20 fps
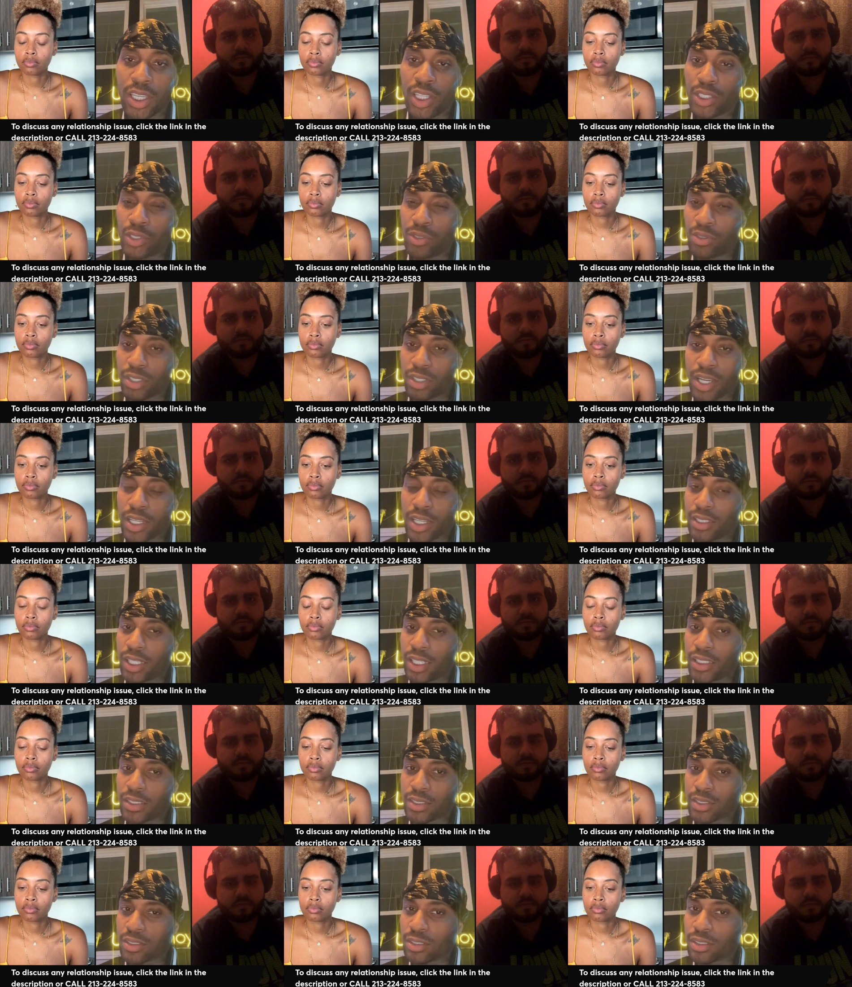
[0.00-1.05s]
Speaker 1: you can kind of like
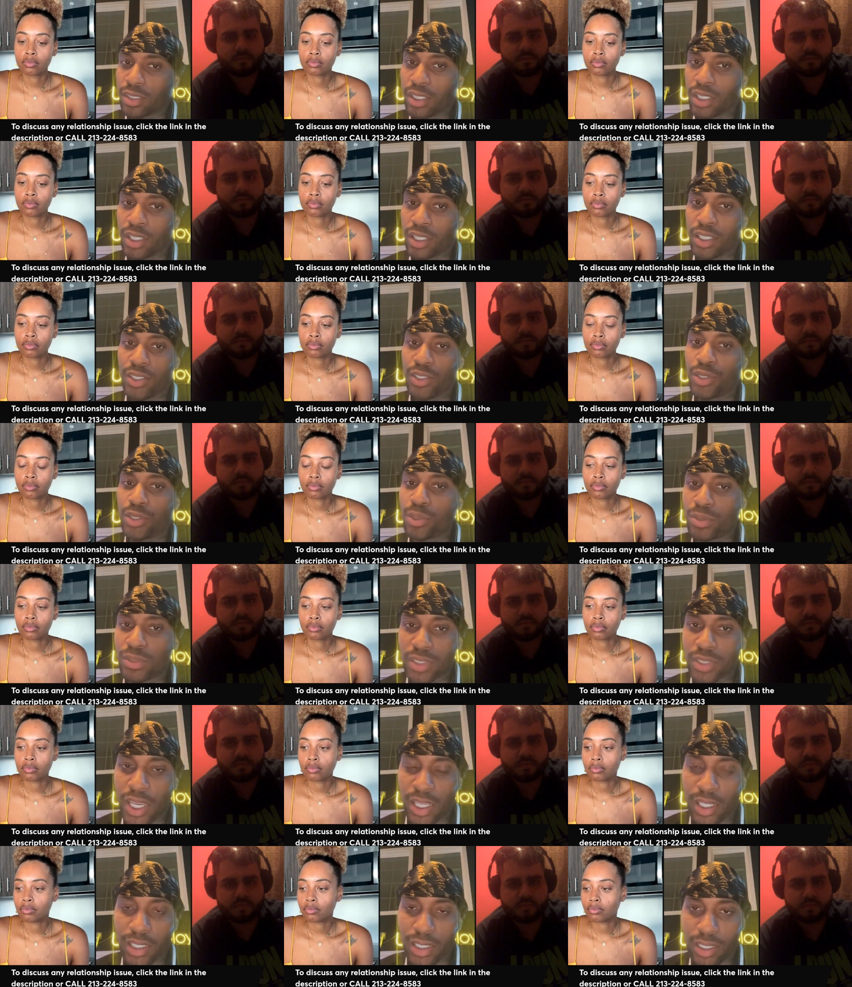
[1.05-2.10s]
just use that.
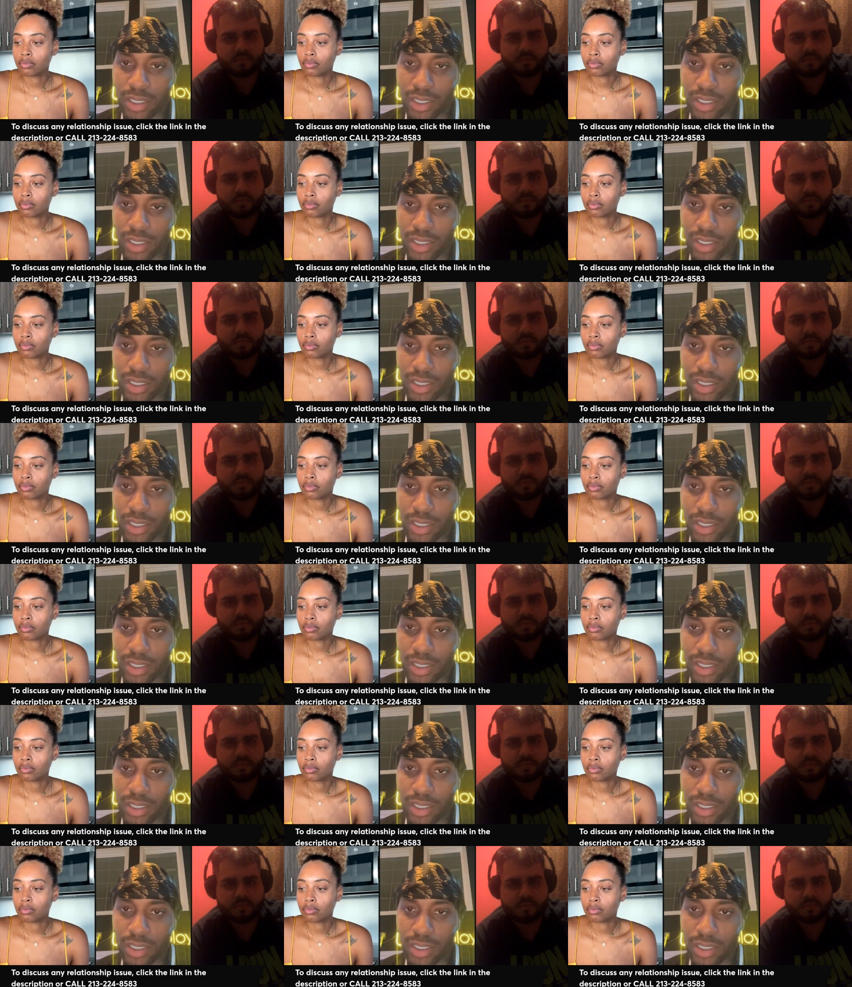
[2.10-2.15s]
